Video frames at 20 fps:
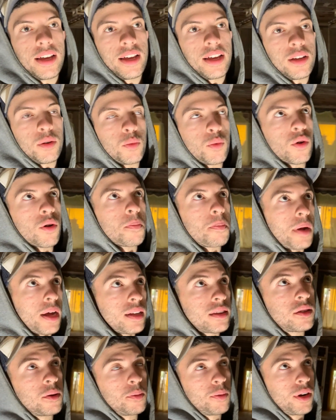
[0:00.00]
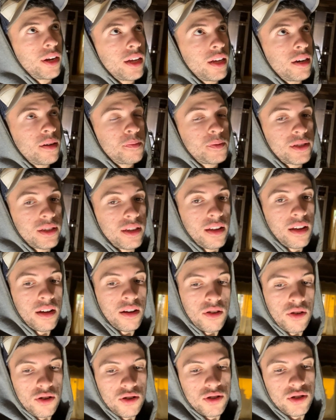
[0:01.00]
and we were about to bring it
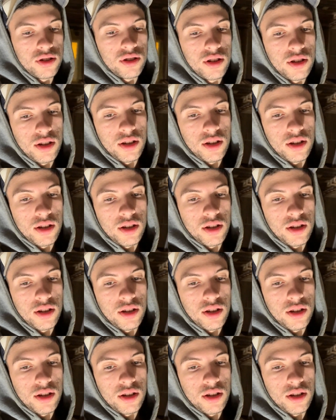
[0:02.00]
upstairs,